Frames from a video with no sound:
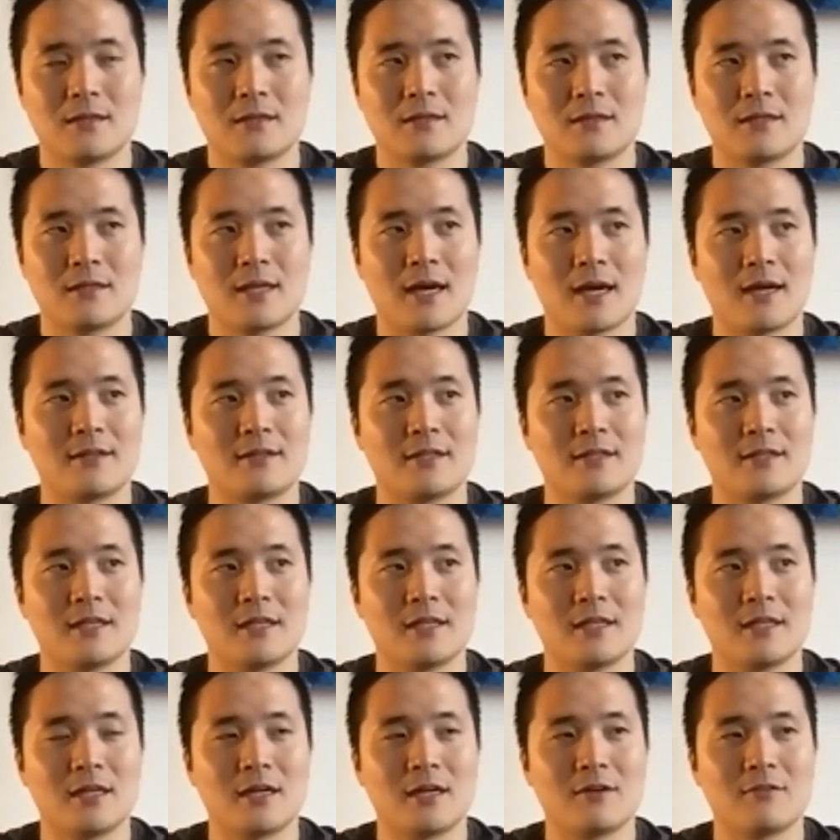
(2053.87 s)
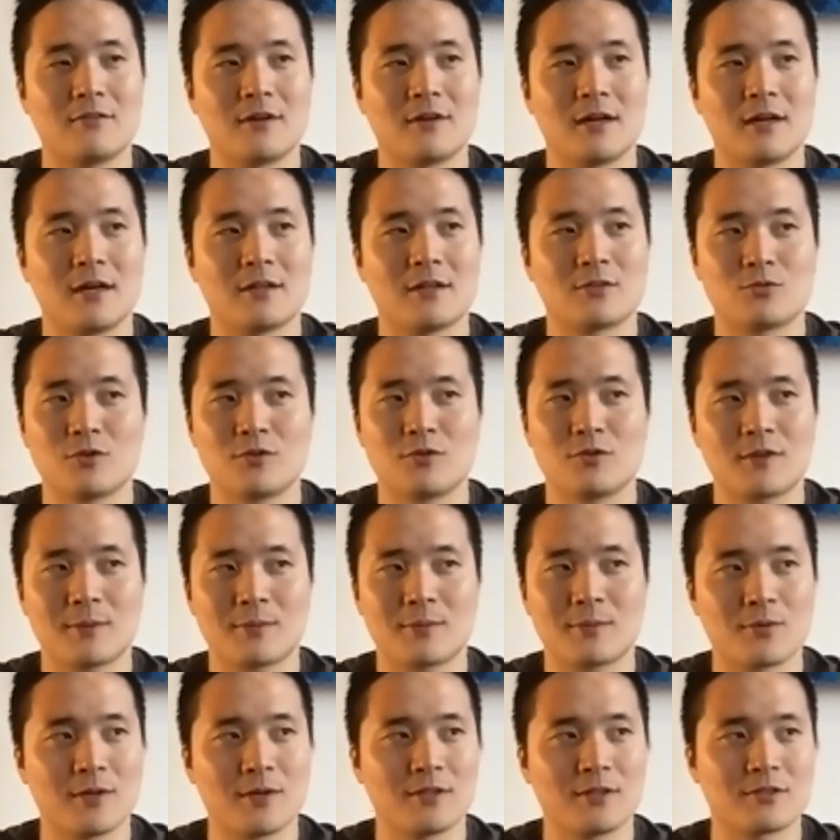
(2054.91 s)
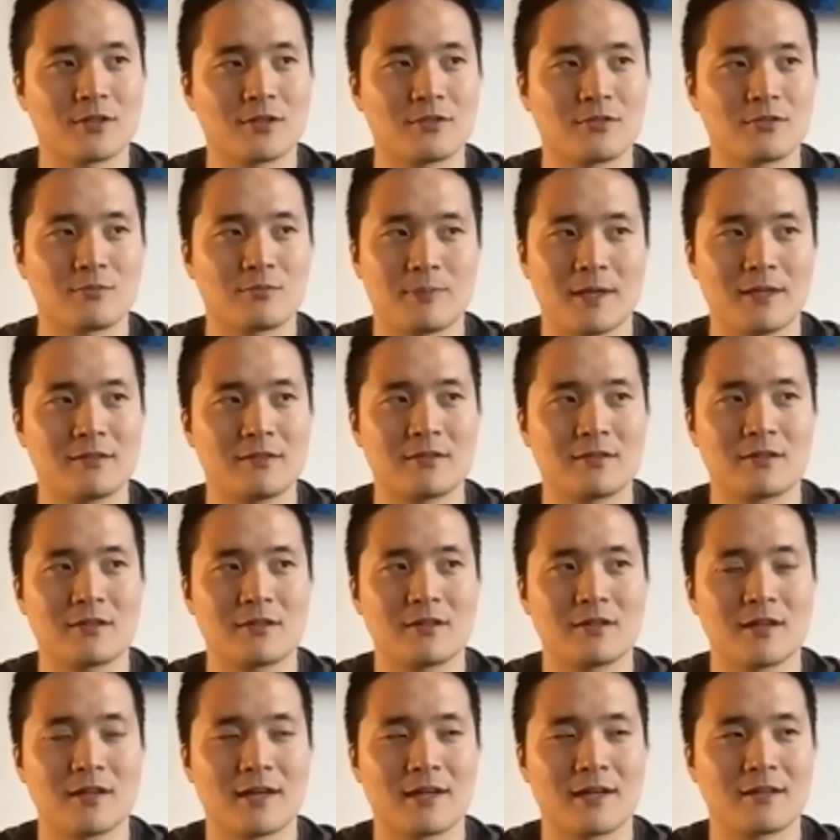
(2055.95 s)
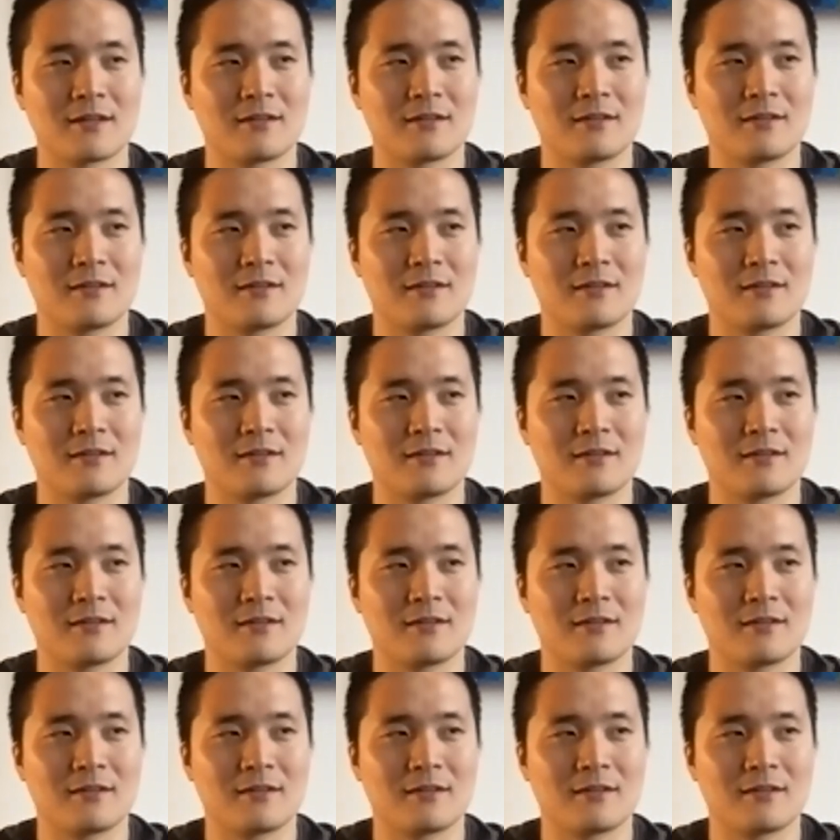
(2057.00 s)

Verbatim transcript: the idea of the Rooftop Koreans are basically like,